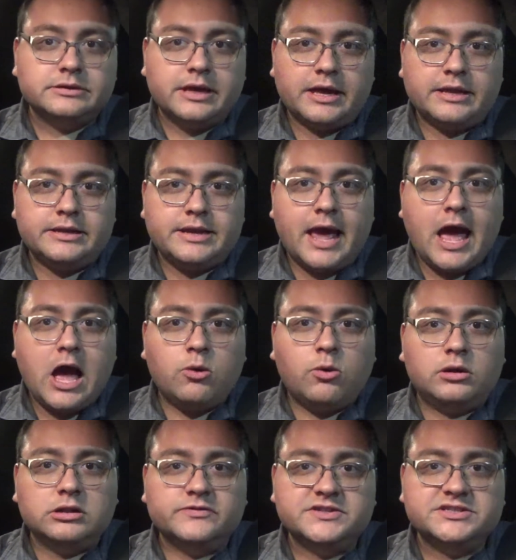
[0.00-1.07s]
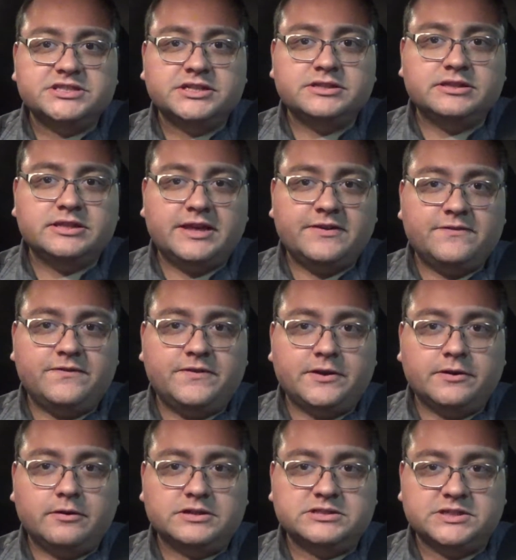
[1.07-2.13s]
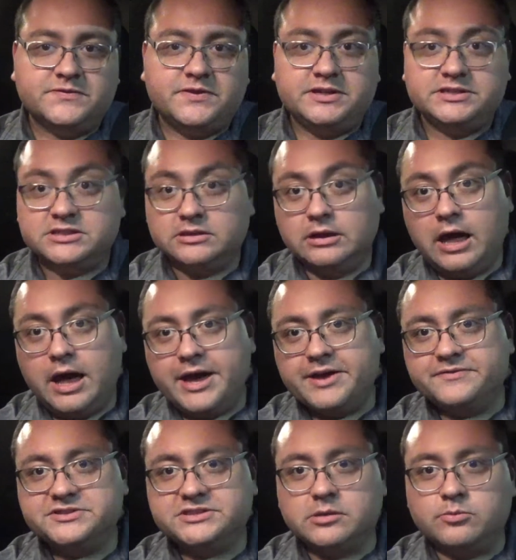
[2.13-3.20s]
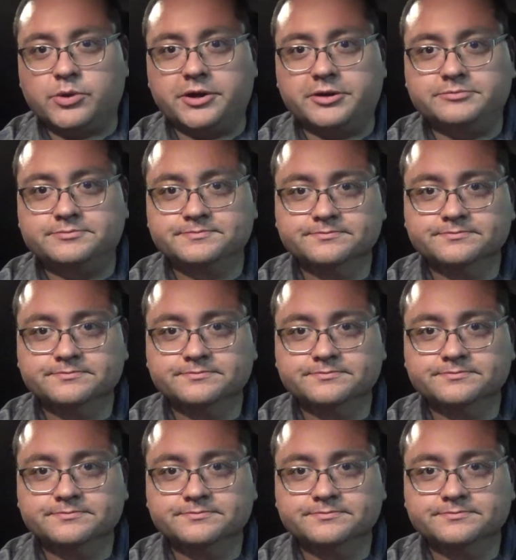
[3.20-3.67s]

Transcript: And now all of a sudden they feel as if he's alive somewhere